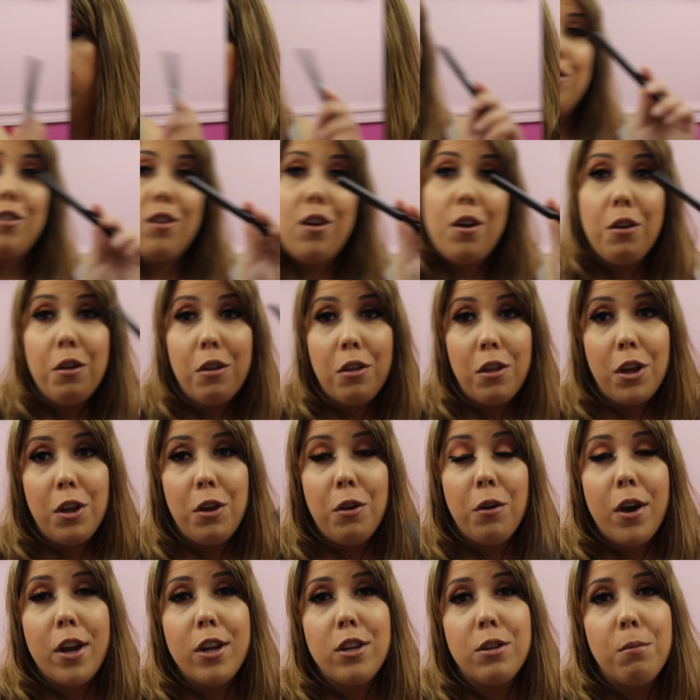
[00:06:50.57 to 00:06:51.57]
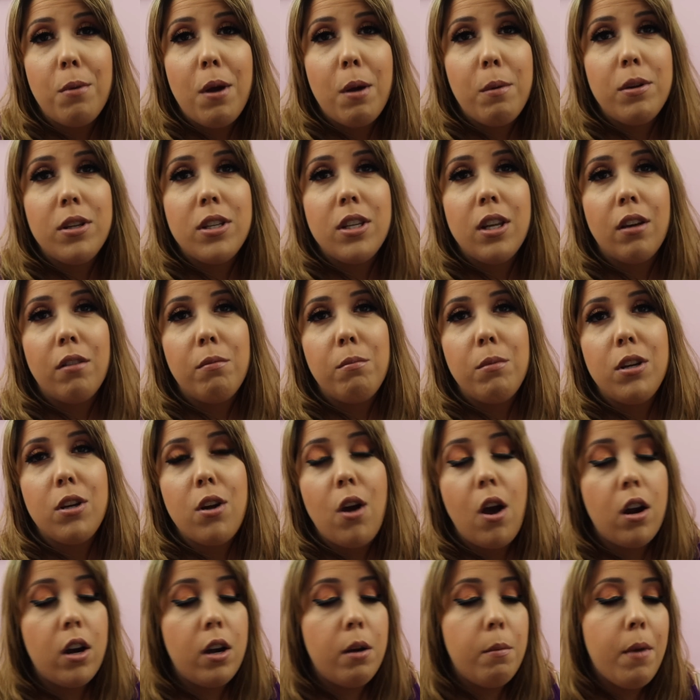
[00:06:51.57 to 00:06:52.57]
Here's another thing you guys are probably sick of me
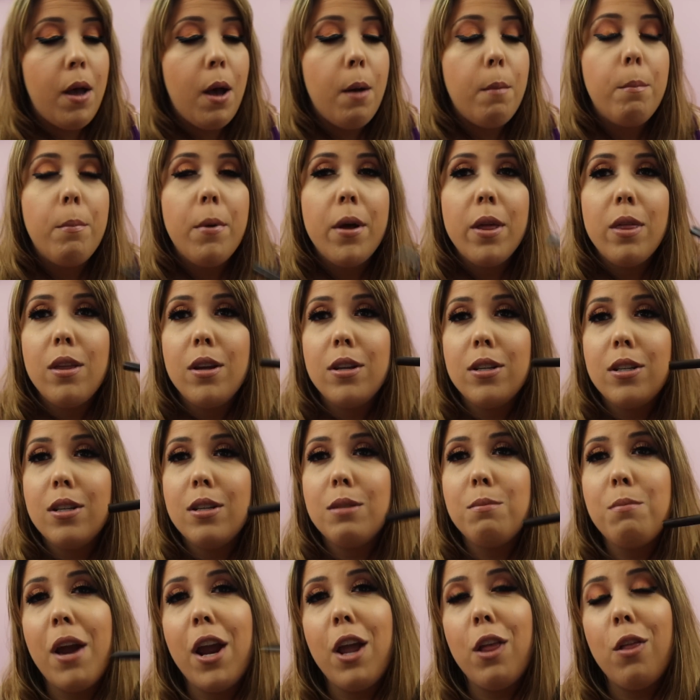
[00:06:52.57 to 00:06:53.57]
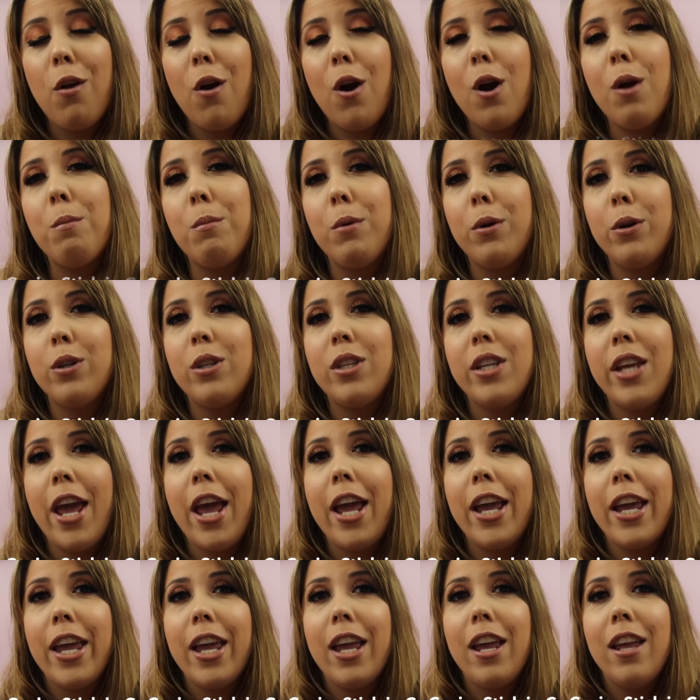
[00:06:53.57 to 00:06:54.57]
talking about, but this is my Laura
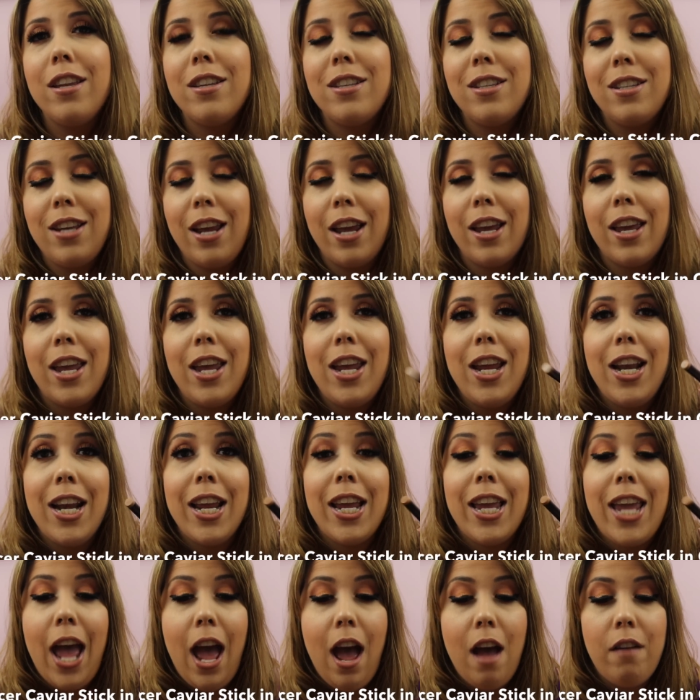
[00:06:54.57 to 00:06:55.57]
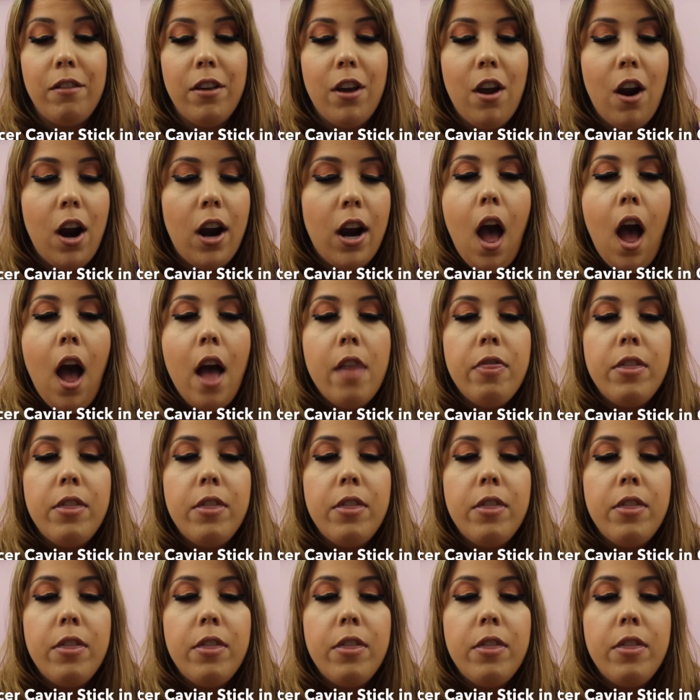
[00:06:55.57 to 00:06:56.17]
Mercier stick in Caviar.